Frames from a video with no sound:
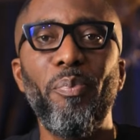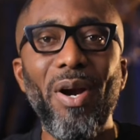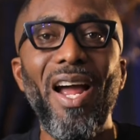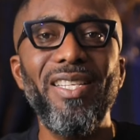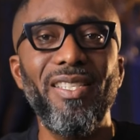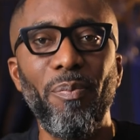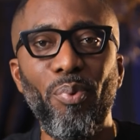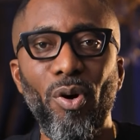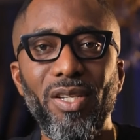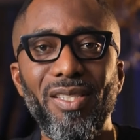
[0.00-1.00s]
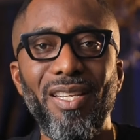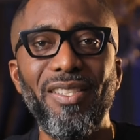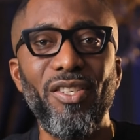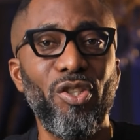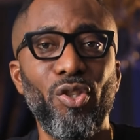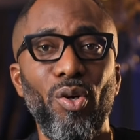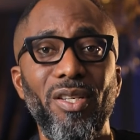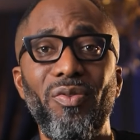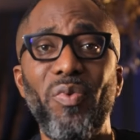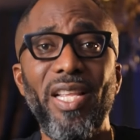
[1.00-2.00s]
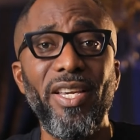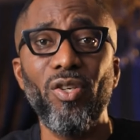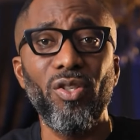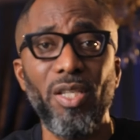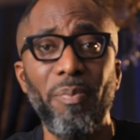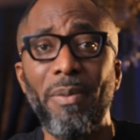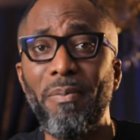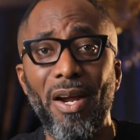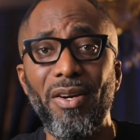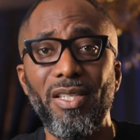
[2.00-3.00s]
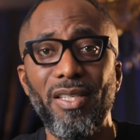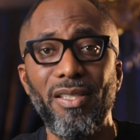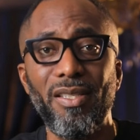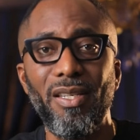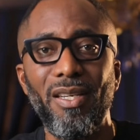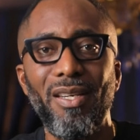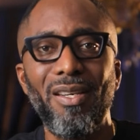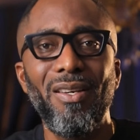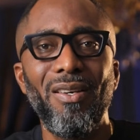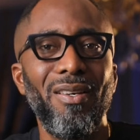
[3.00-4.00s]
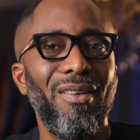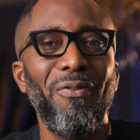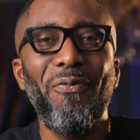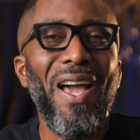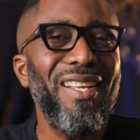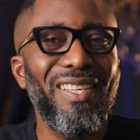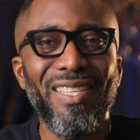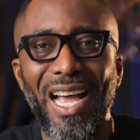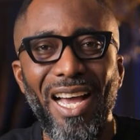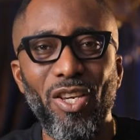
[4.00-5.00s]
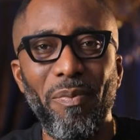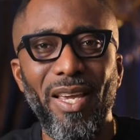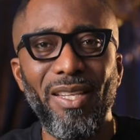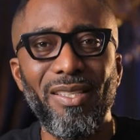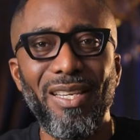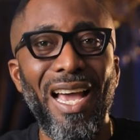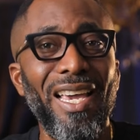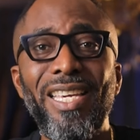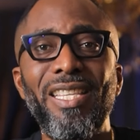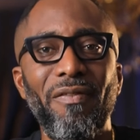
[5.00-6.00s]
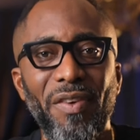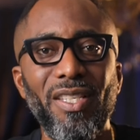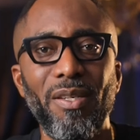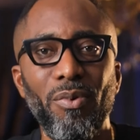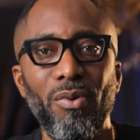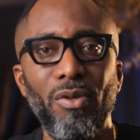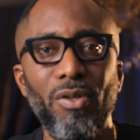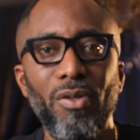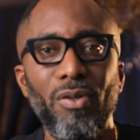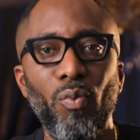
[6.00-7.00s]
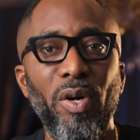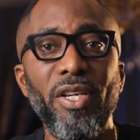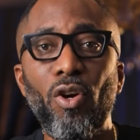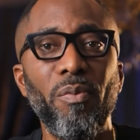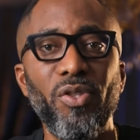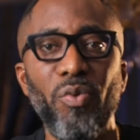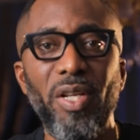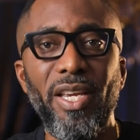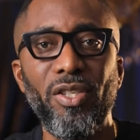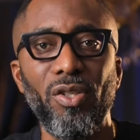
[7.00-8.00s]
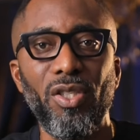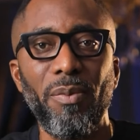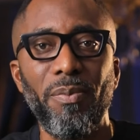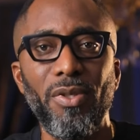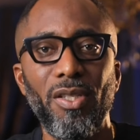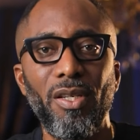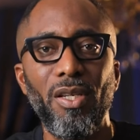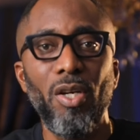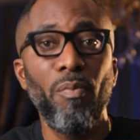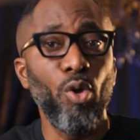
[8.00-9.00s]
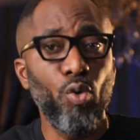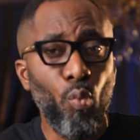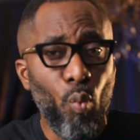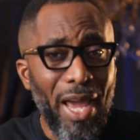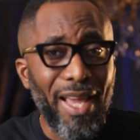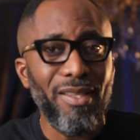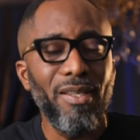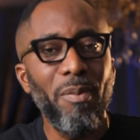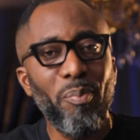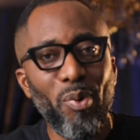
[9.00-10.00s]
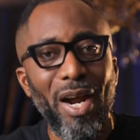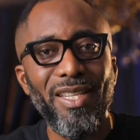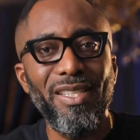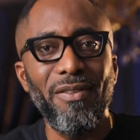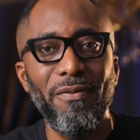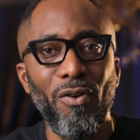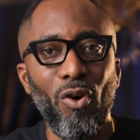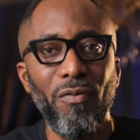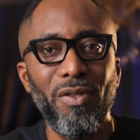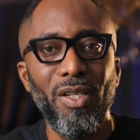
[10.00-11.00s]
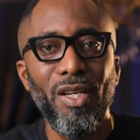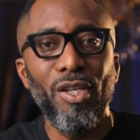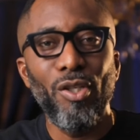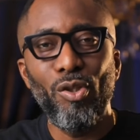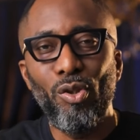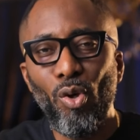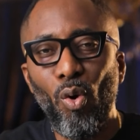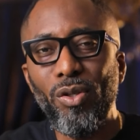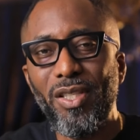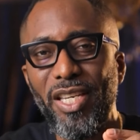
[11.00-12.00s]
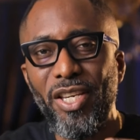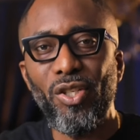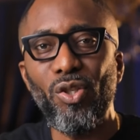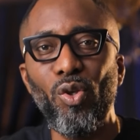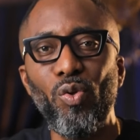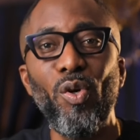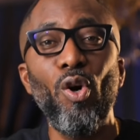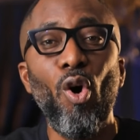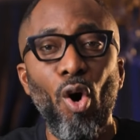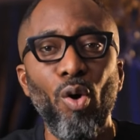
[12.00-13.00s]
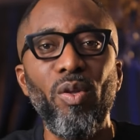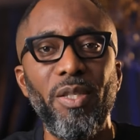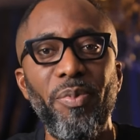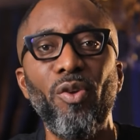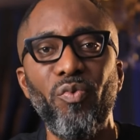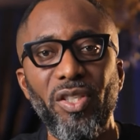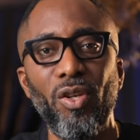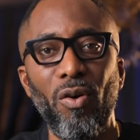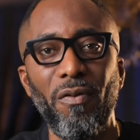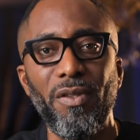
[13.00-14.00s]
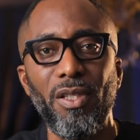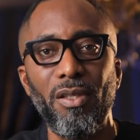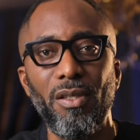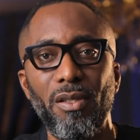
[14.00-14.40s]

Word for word: Pride is a poison that destroys relationships and marriages. Fights and arguments are inevitable when it comes to relationships. But when pride is involved, those issues will always be unresolved.